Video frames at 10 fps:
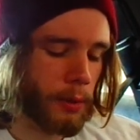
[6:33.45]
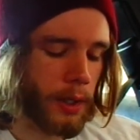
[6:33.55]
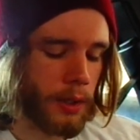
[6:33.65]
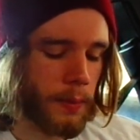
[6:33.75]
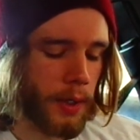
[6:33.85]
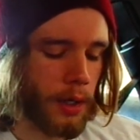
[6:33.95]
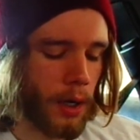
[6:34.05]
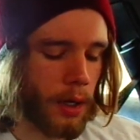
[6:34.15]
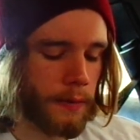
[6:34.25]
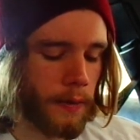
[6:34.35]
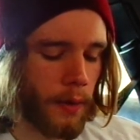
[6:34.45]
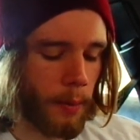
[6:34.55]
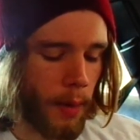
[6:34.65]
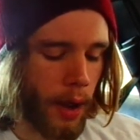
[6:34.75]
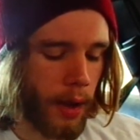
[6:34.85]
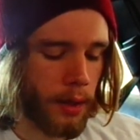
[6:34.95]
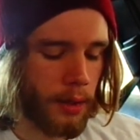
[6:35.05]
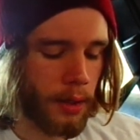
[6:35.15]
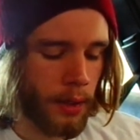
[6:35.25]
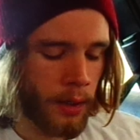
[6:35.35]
We're gonna speak off of our mind